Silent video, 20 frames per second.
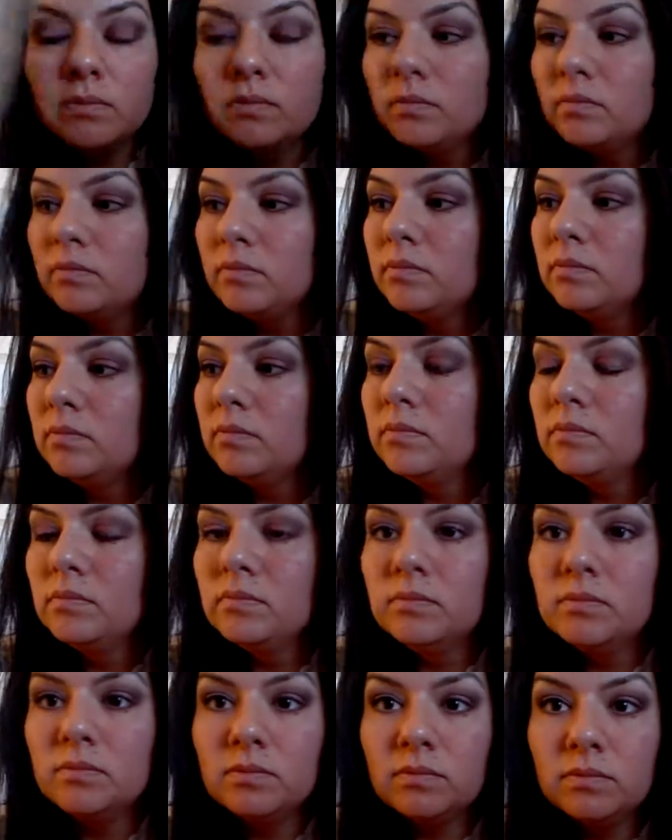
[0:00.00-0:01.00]

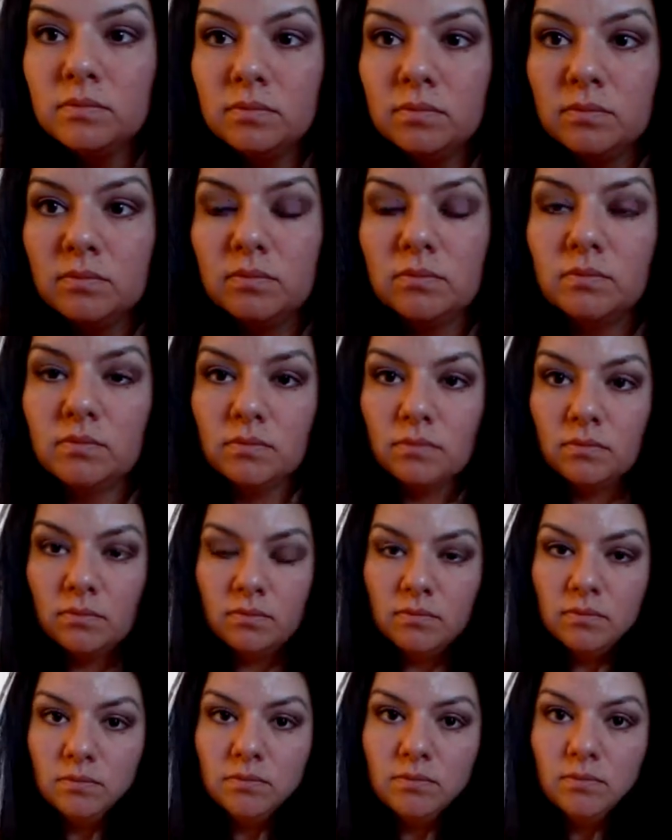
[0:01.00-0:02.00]

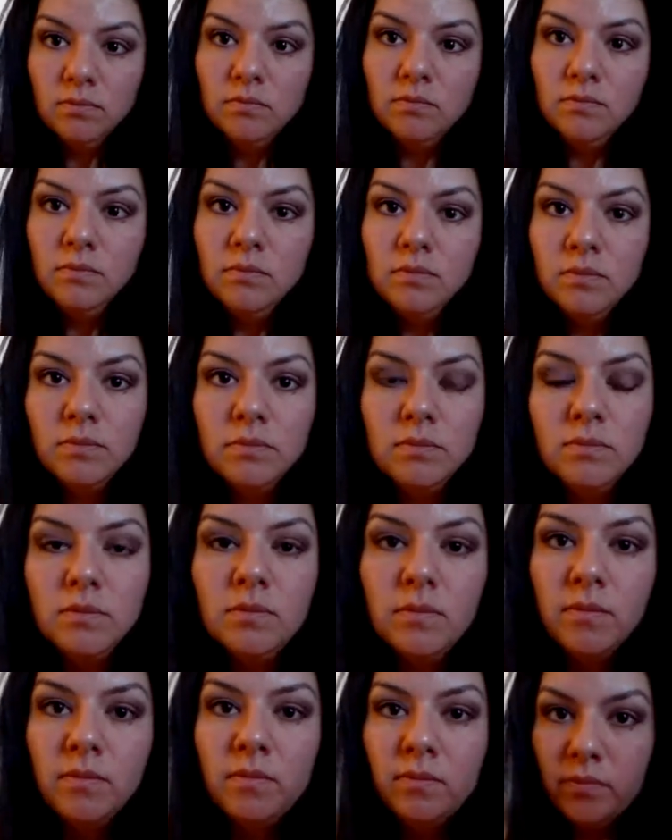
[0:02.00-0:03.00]

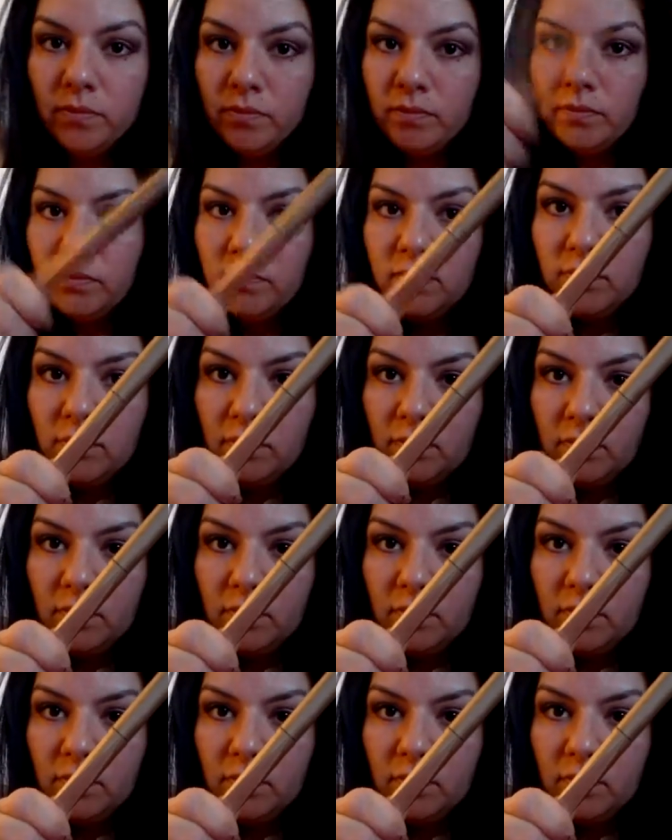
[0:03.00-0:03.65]
Nobody speaks.